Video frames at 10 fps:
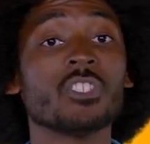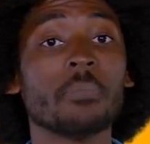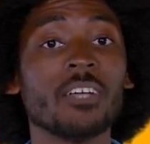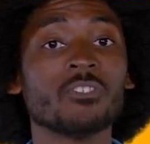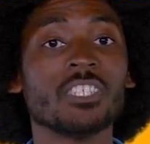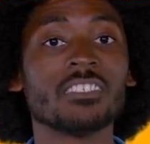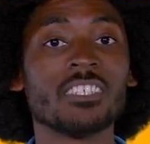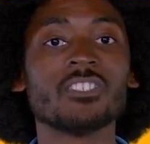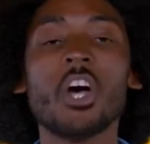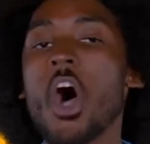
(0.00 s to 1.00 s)
about
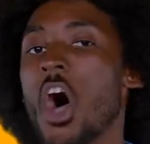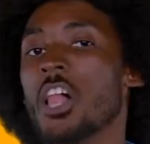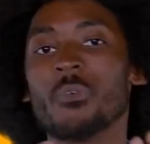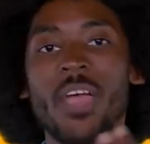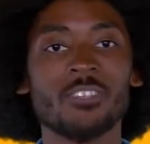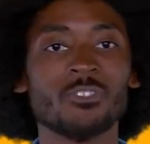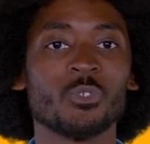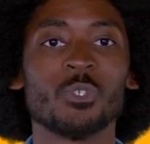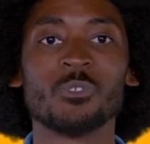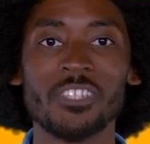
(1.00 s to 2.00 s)
Jesus all around
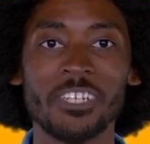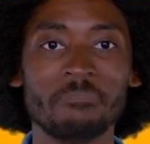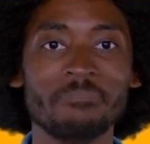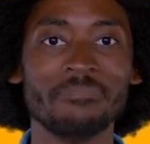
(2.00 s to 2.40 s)
Jerusalem.